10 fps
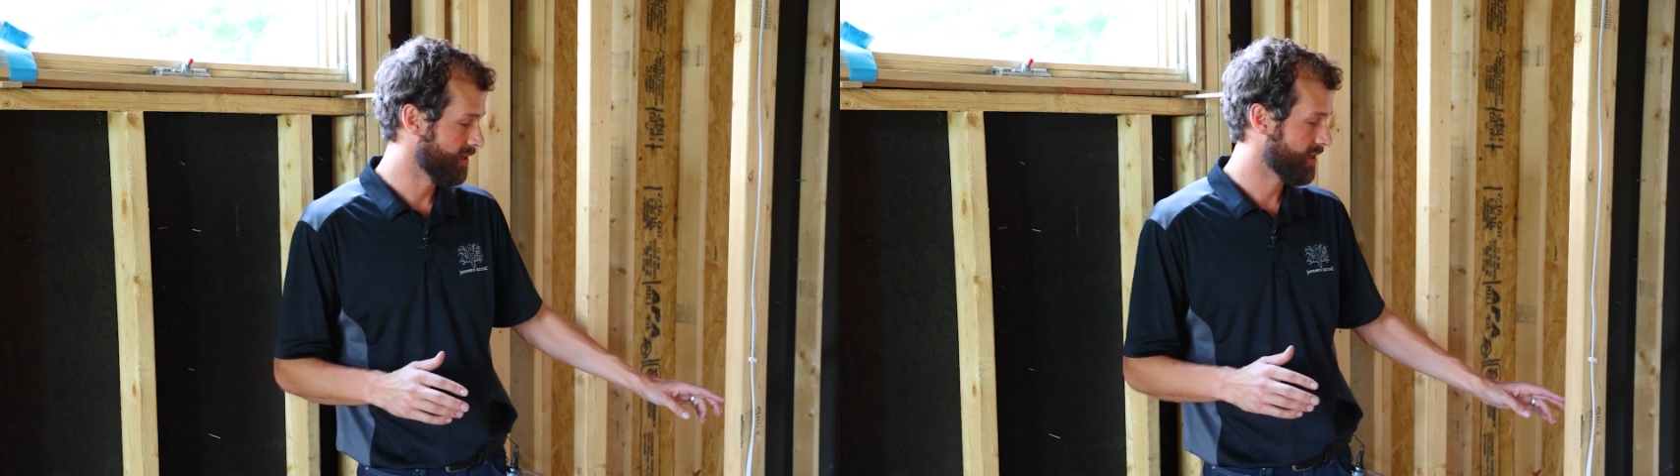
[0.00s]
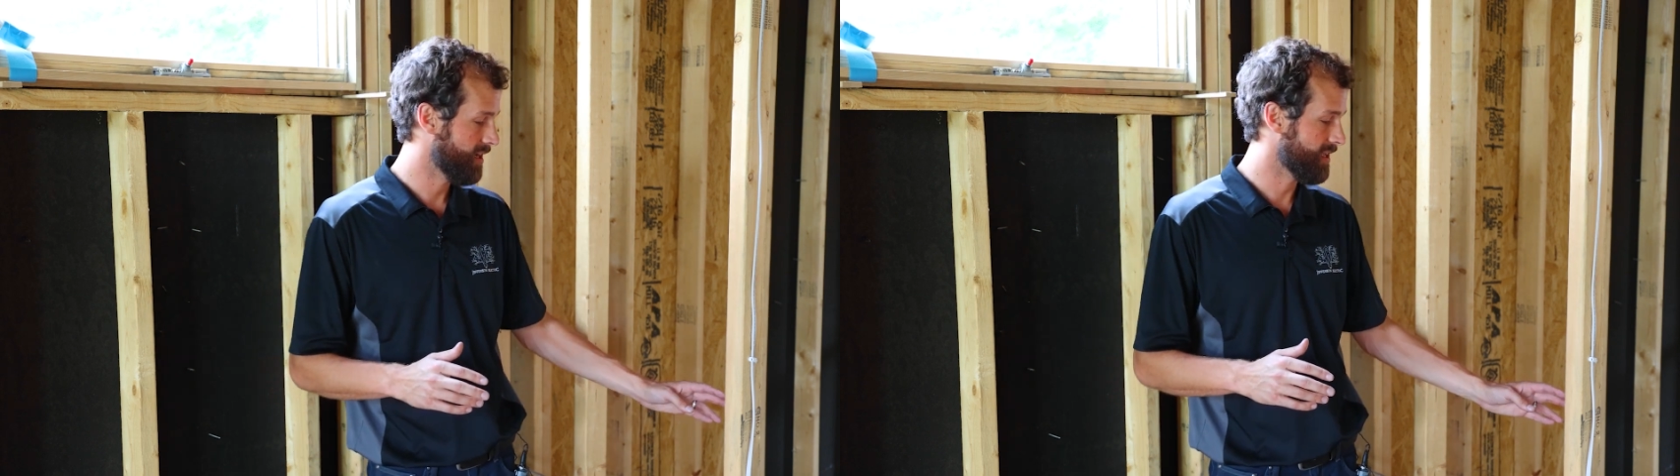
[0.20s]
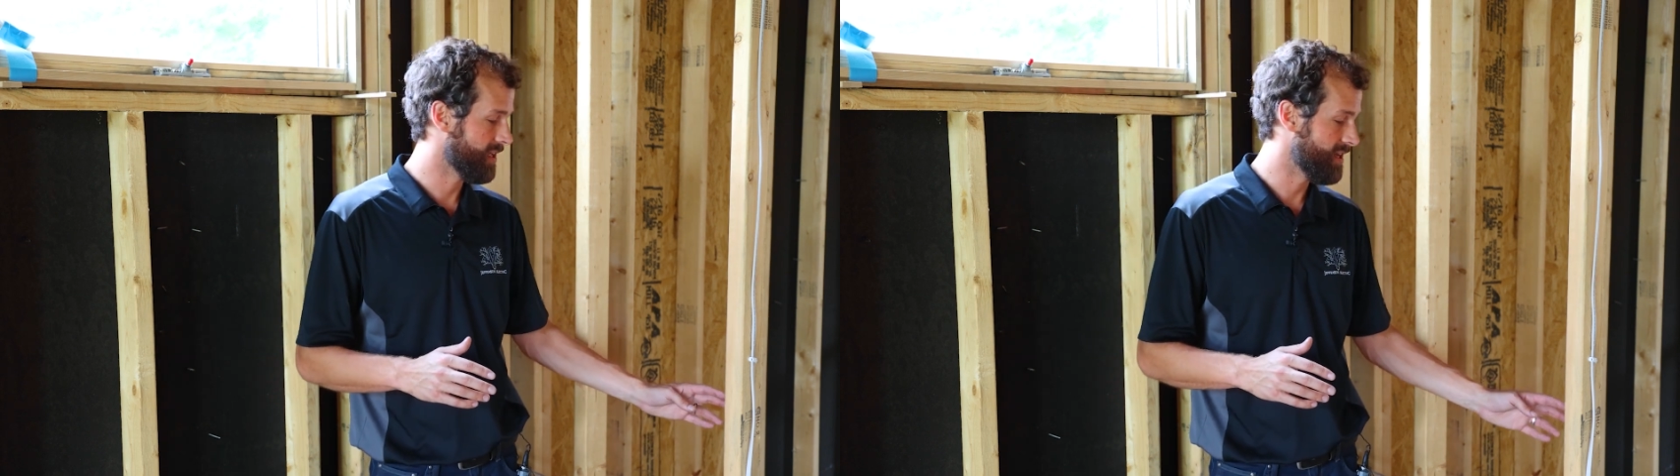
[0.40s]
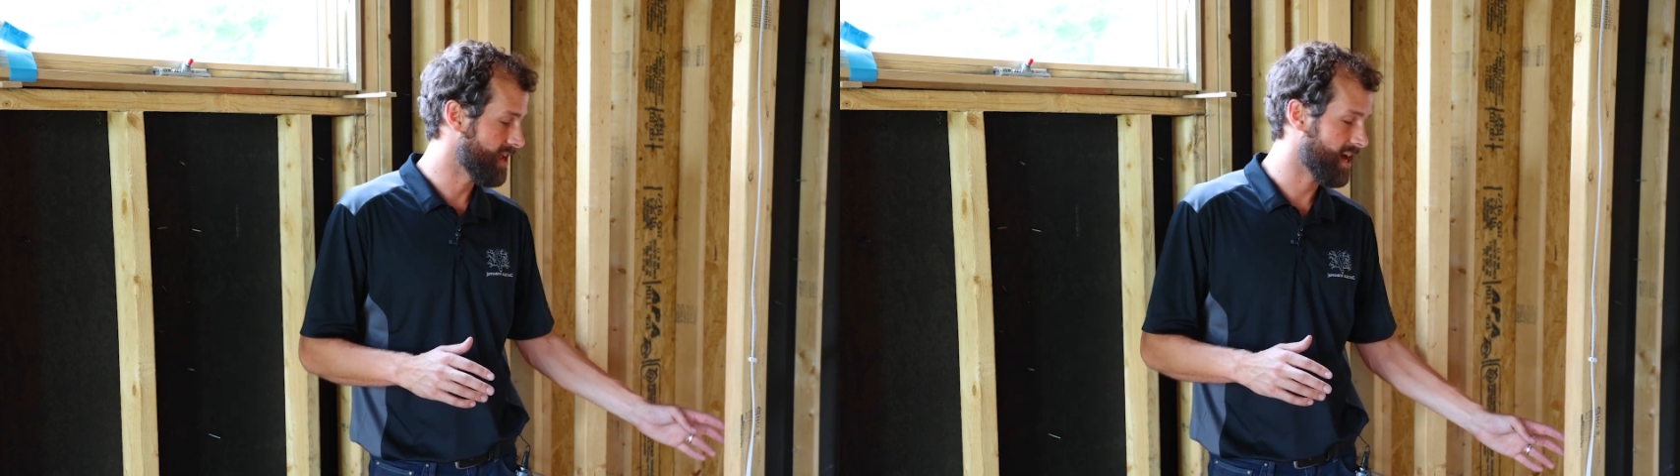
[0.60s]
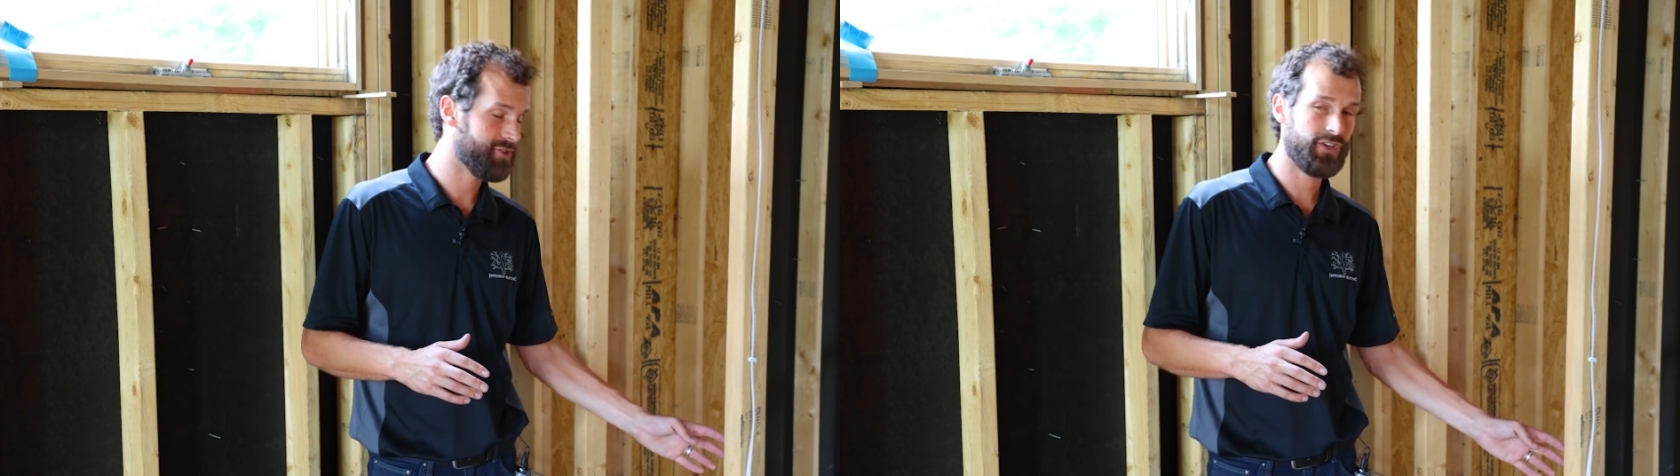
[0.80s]
cutting a
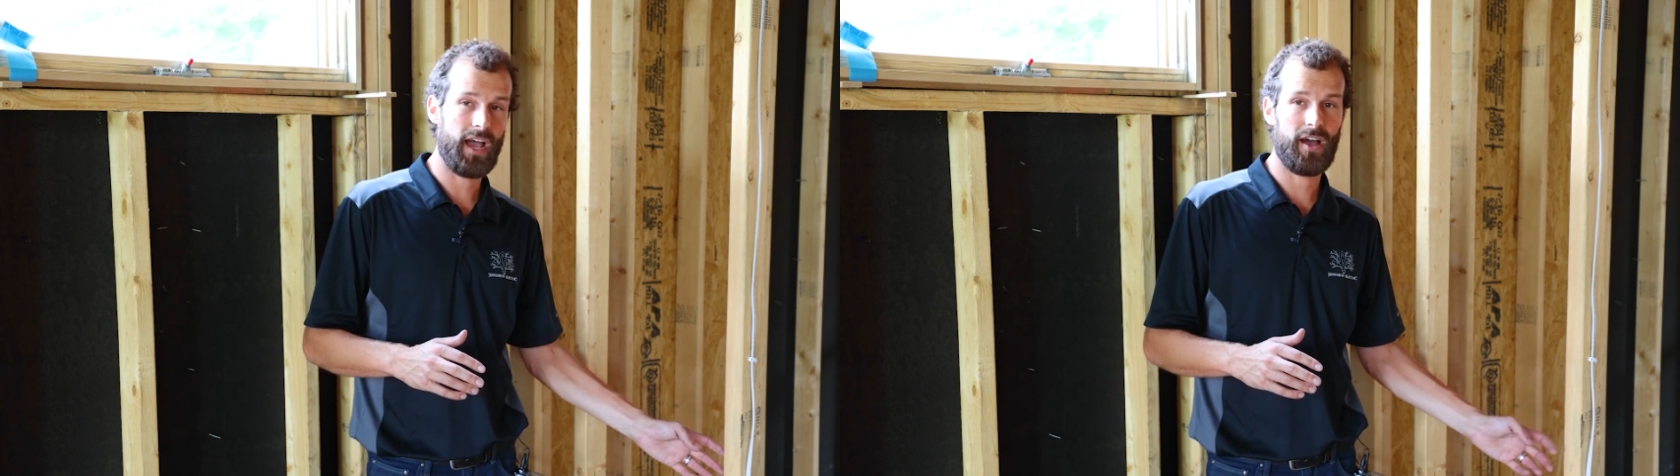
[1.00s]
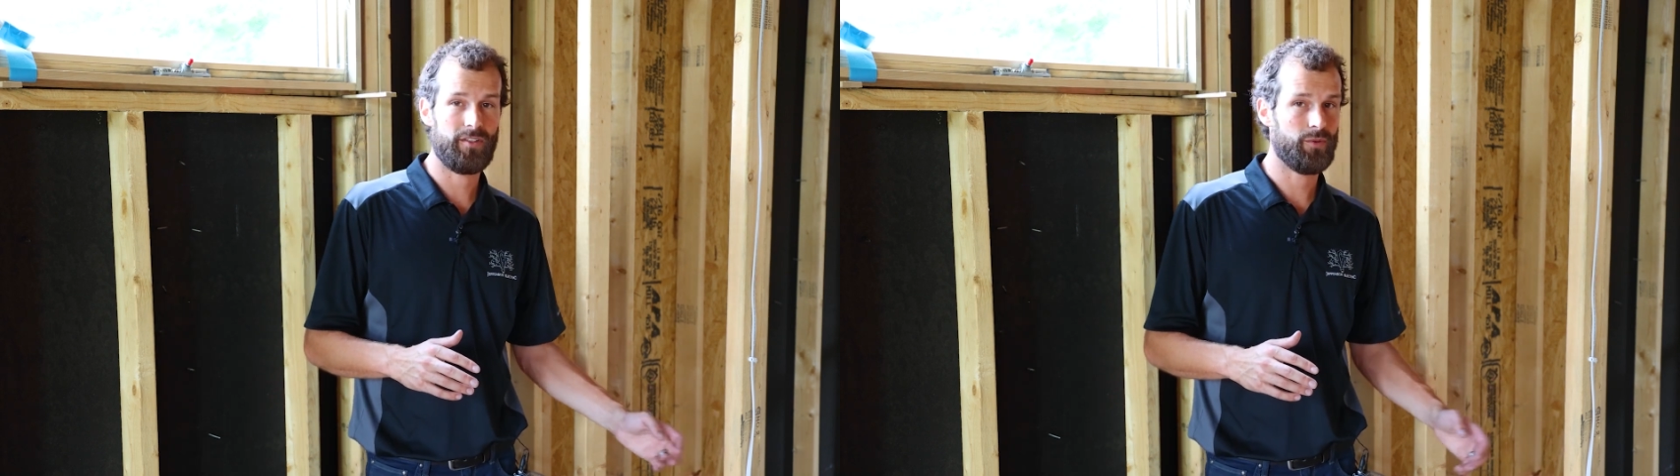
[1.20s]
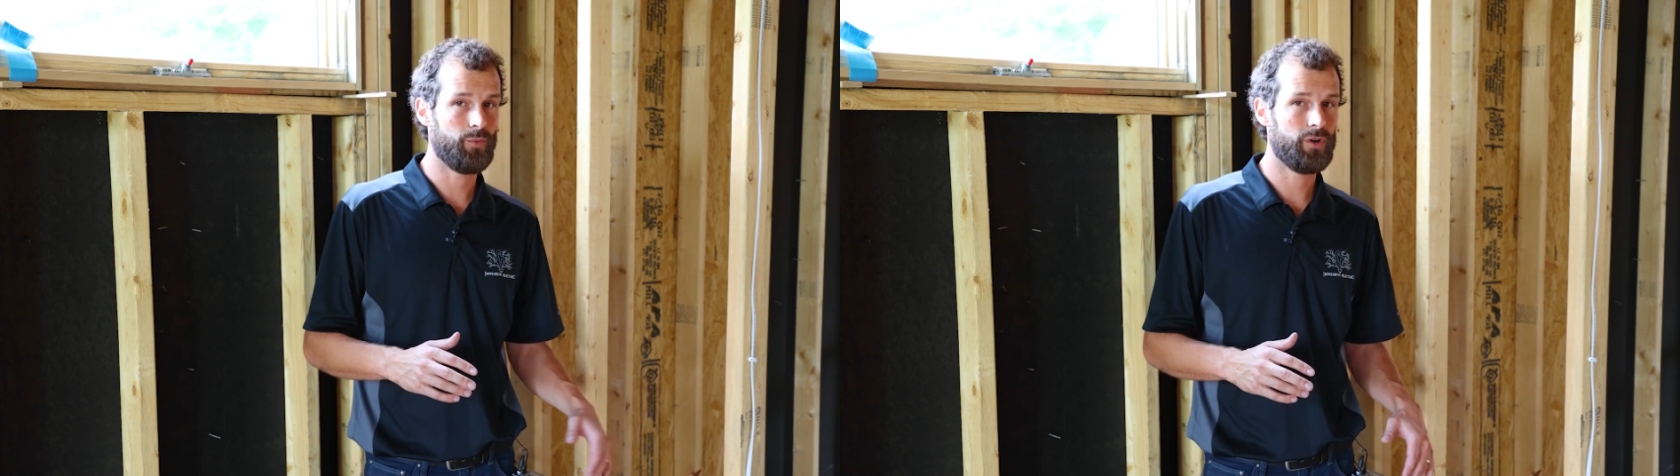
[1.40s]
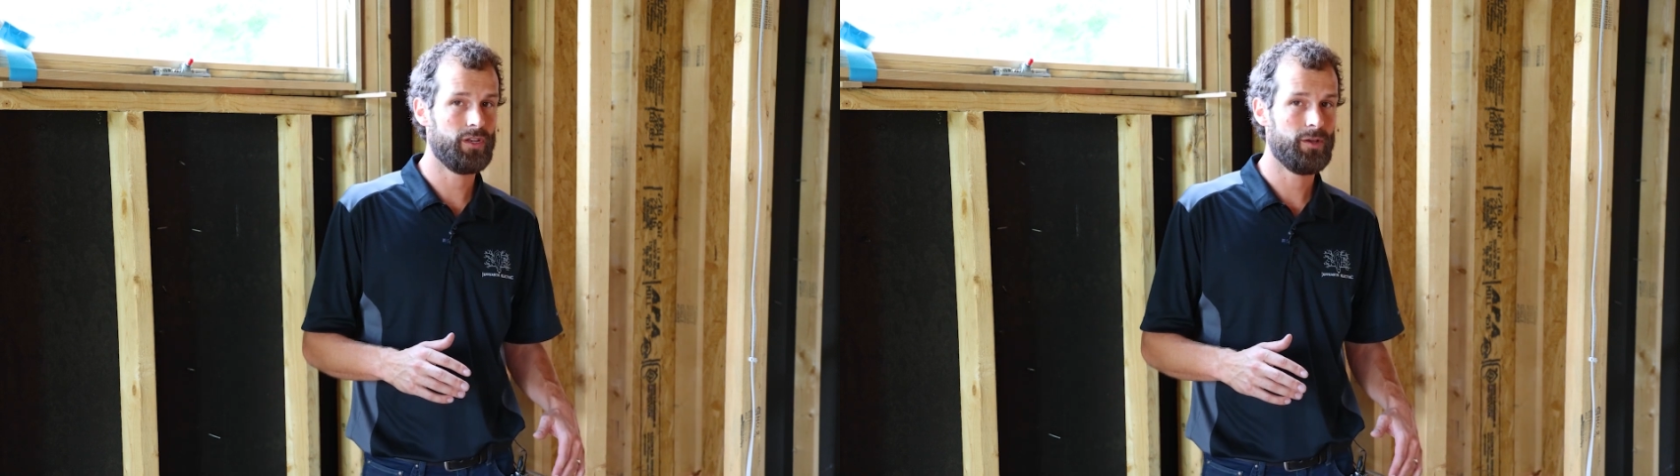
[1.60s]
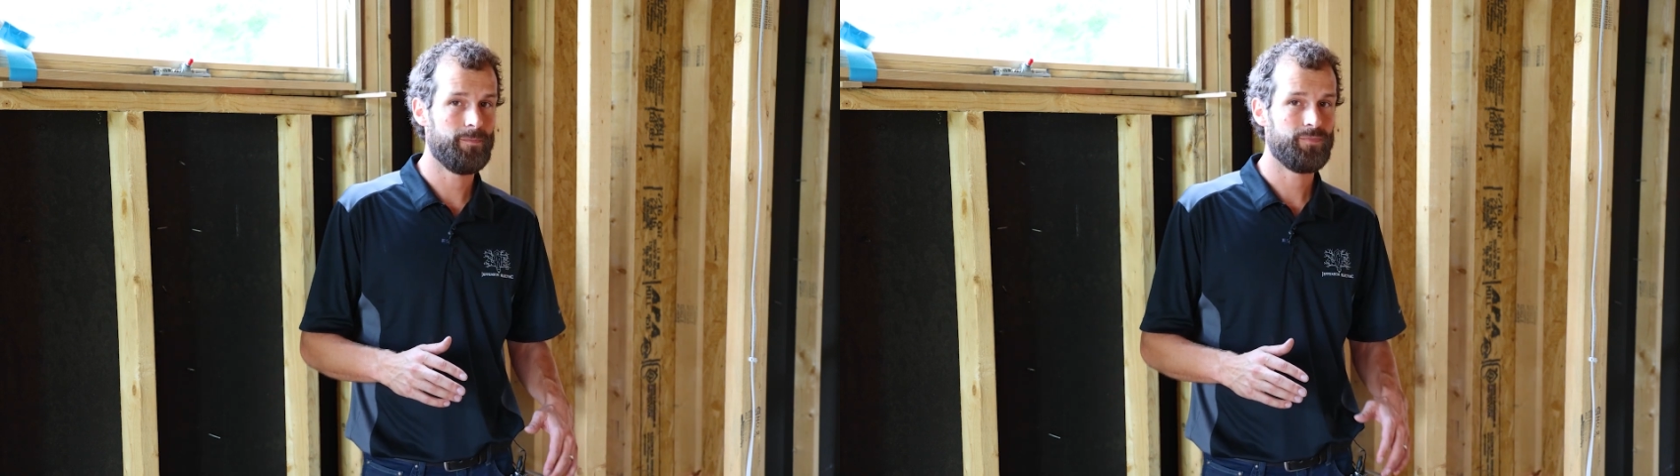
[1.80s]
notch out of the wood,